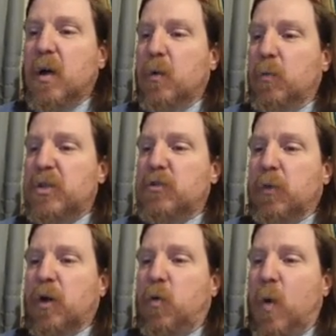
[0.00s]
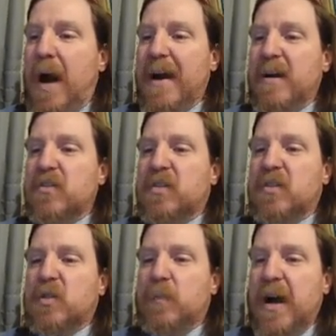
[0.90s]
which requires the
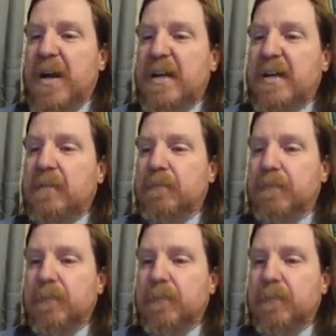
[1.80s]
smiting,